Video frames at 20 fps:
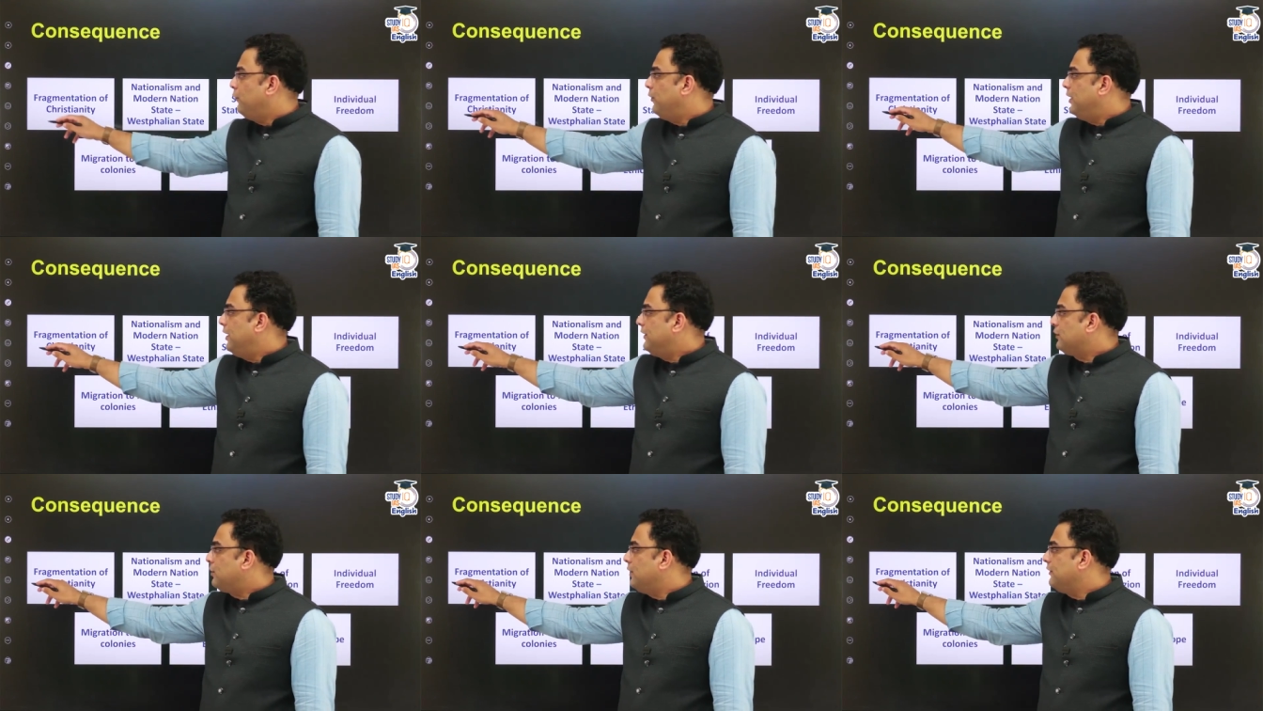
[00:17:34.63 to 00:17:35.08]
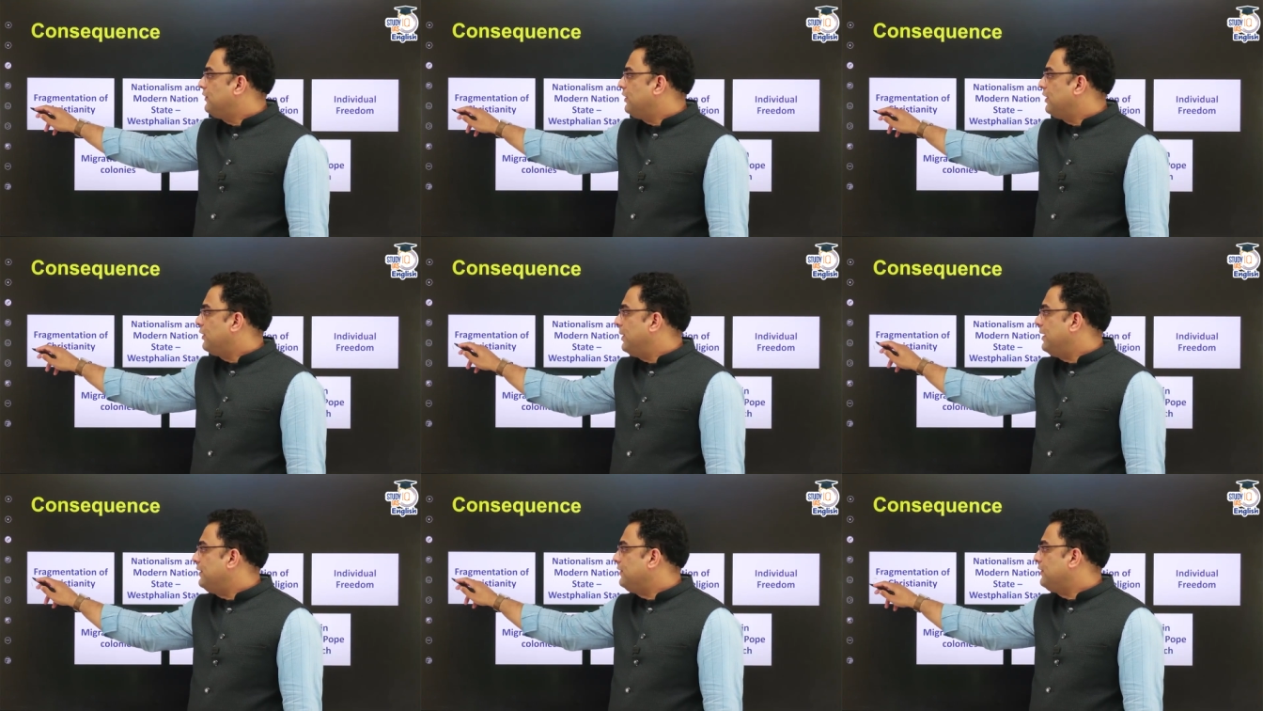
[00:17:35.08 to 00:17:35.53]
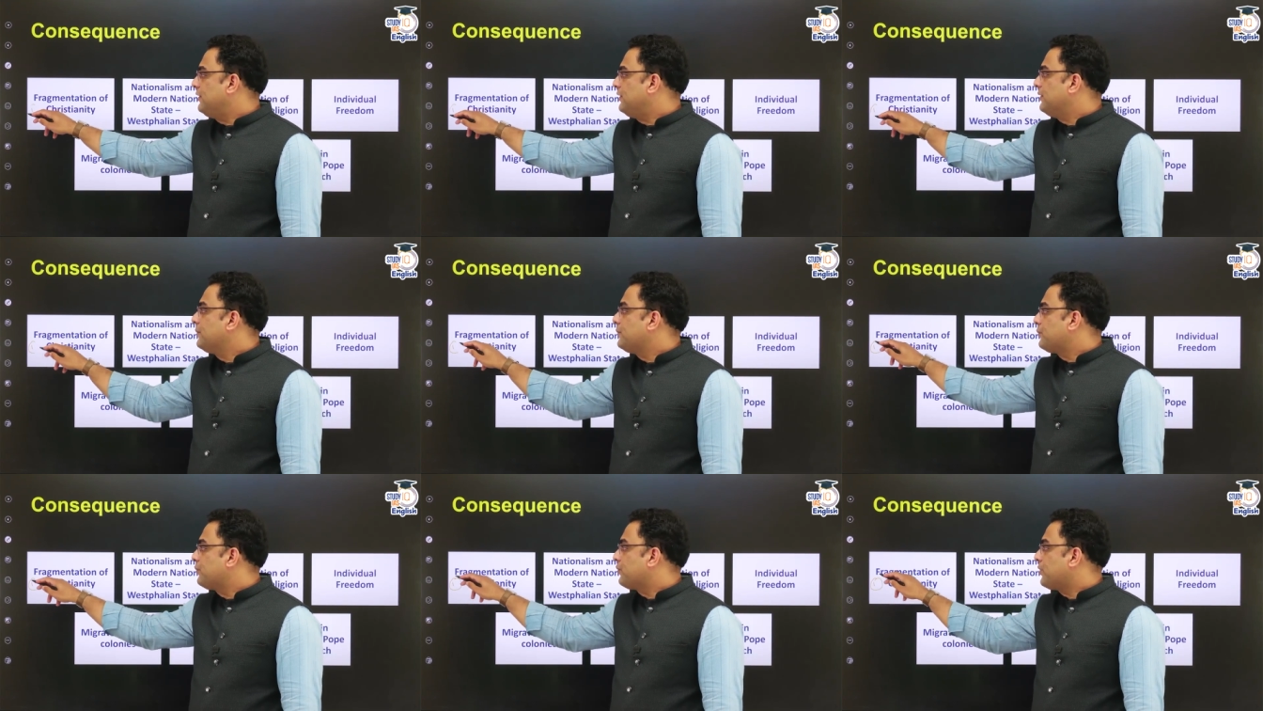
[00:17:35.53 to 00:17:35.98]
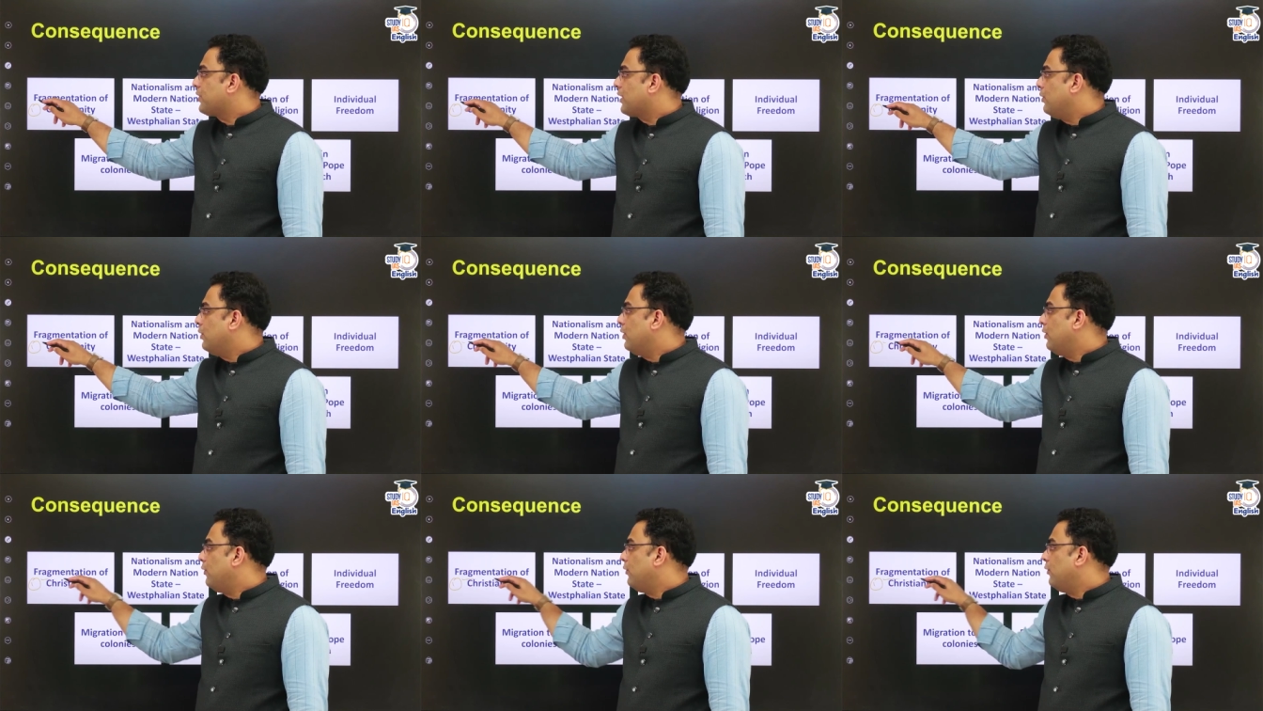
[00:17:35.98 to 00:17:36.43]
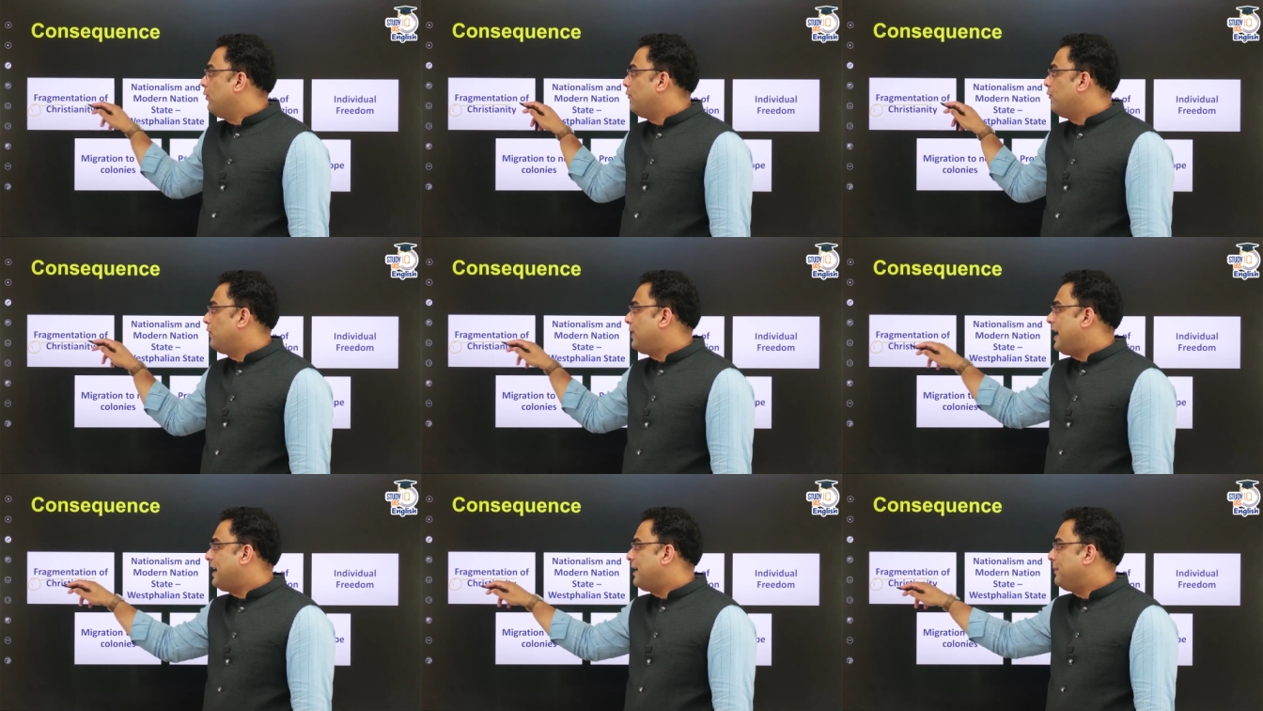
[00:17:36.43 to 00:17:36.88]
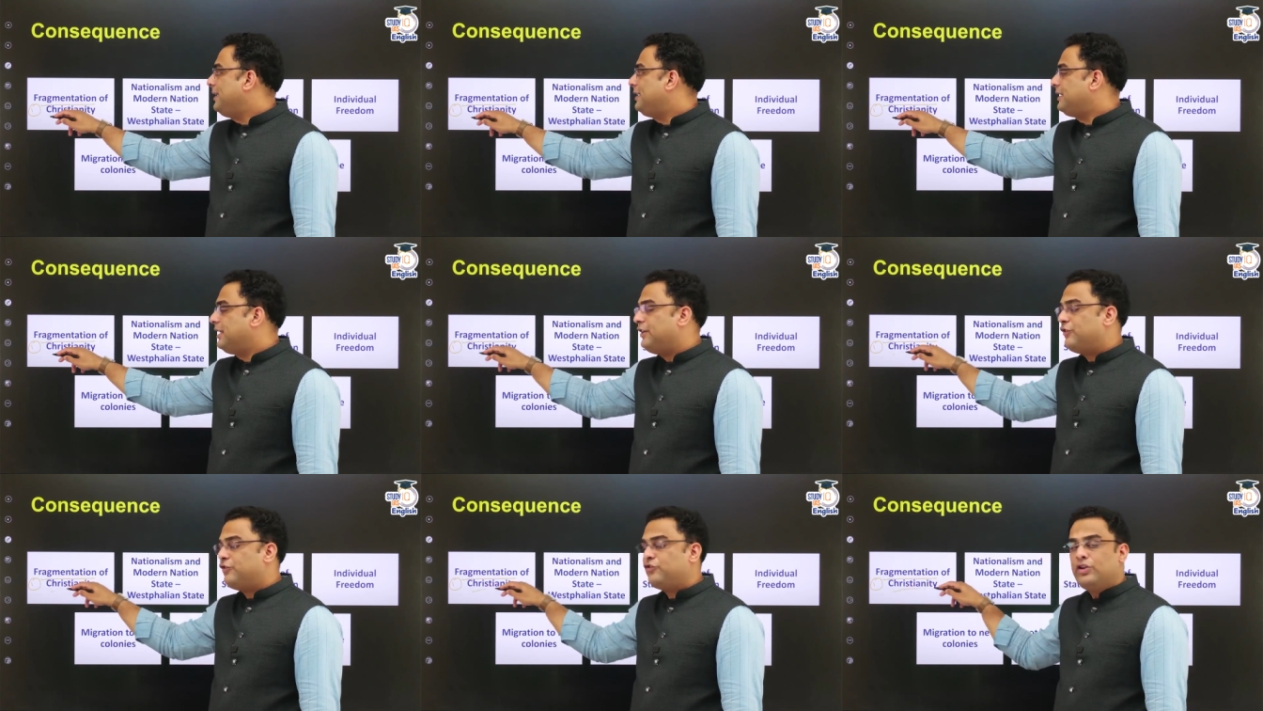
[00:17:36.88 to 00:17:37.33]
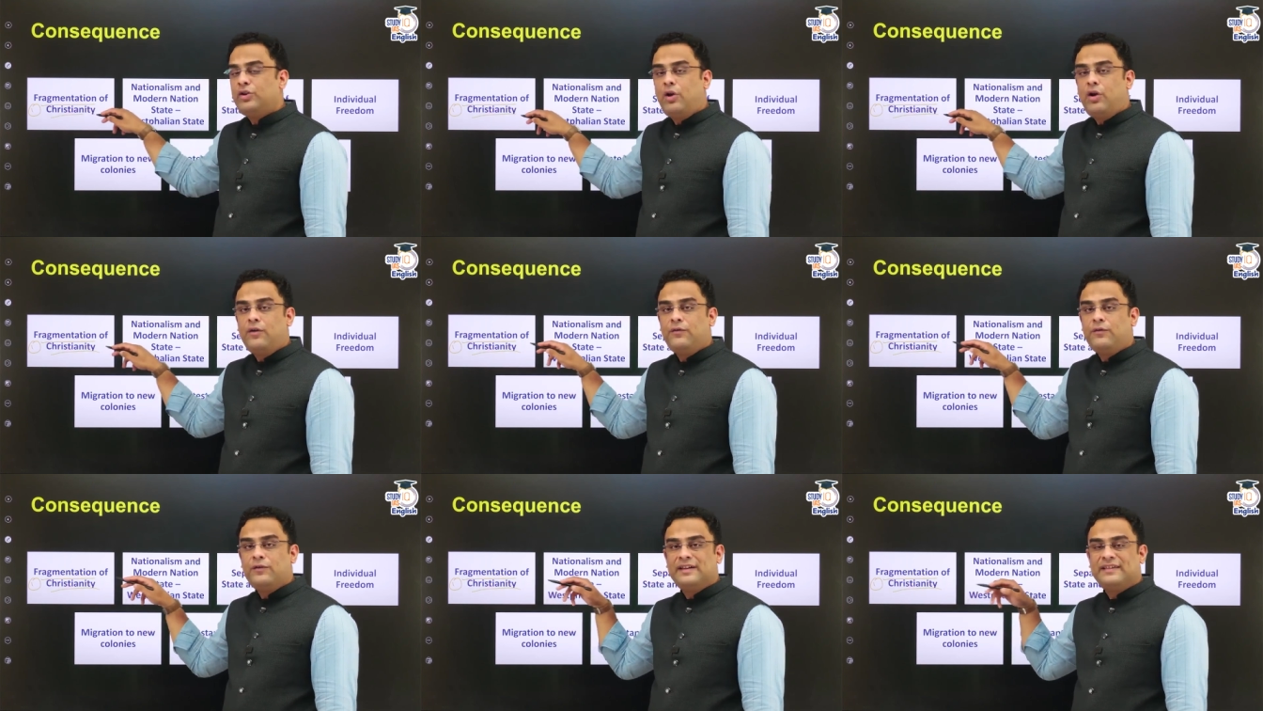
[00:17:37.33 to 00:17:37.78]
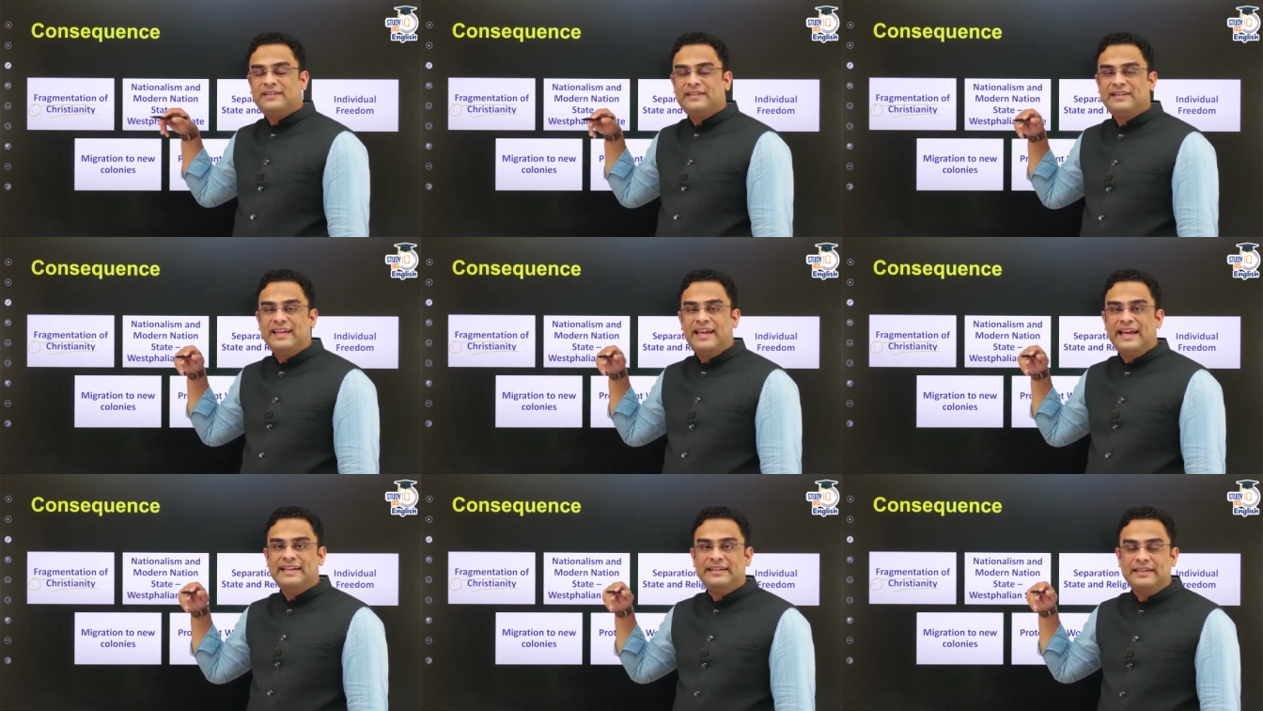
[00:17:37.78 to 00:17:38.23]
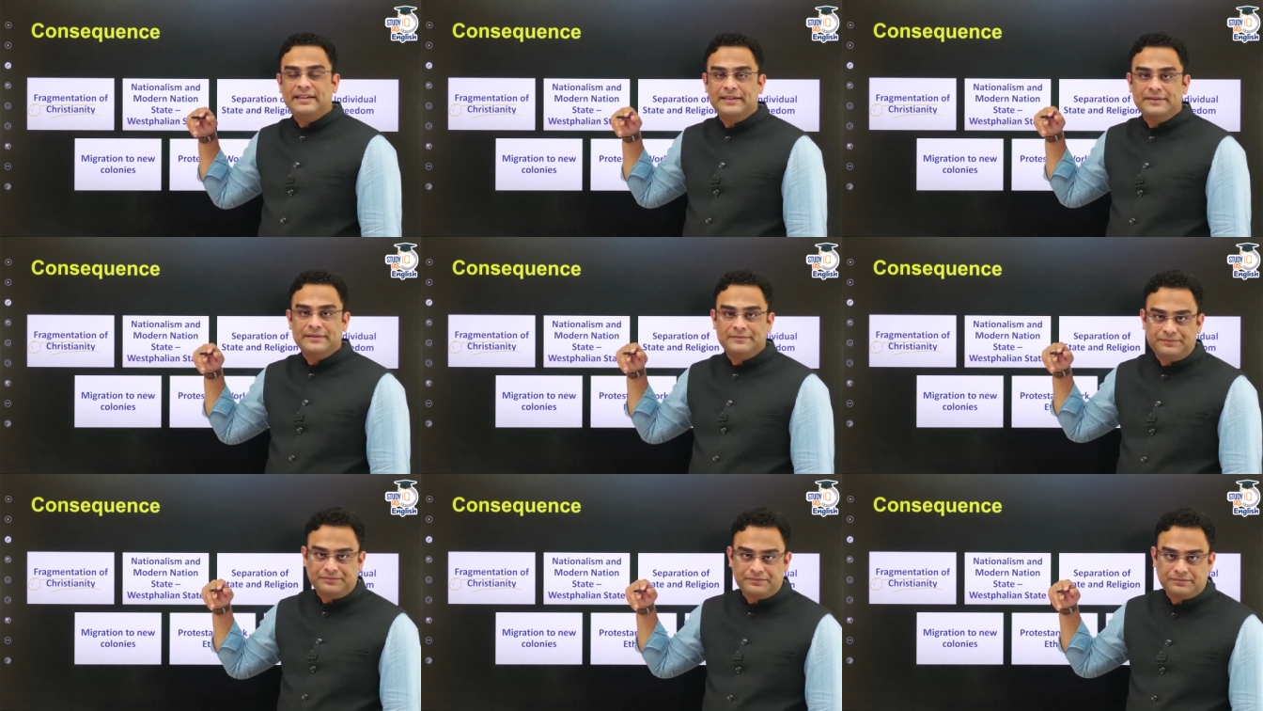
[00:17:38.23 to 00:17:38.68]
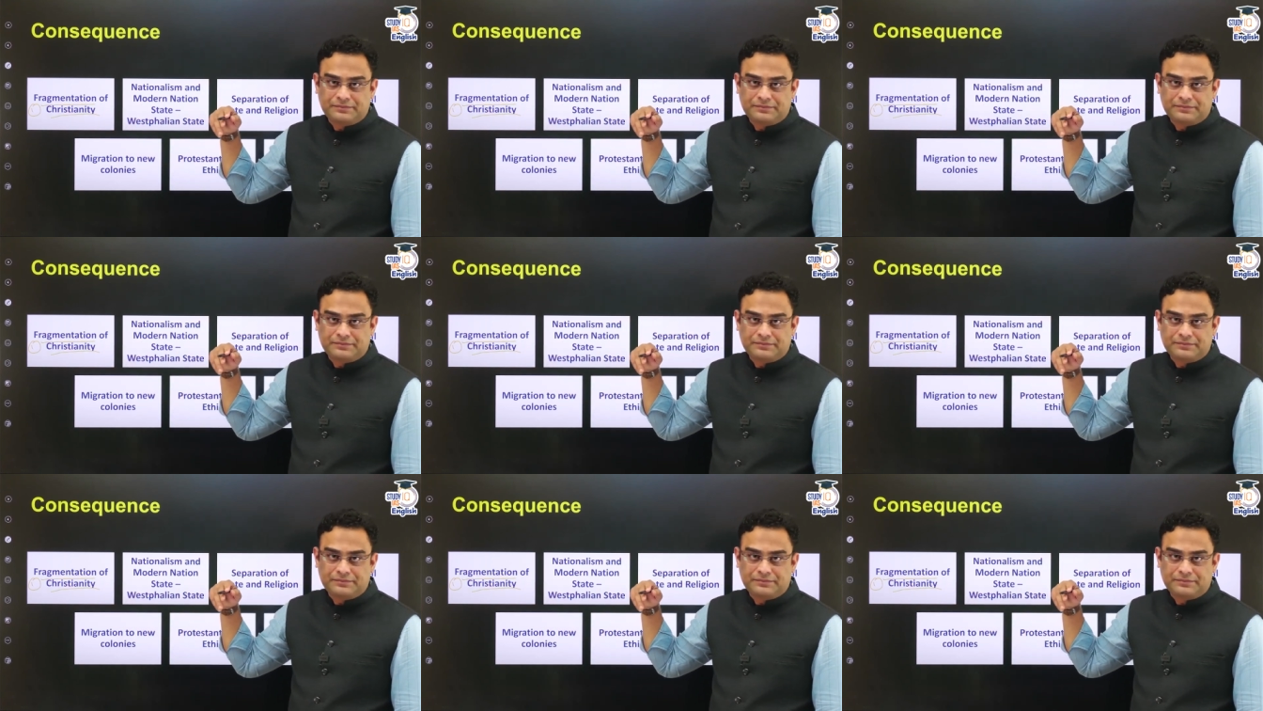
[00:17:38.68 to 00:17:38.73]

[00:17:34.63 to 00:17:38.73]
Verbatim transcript: First consequence, fragmentation of Christianity.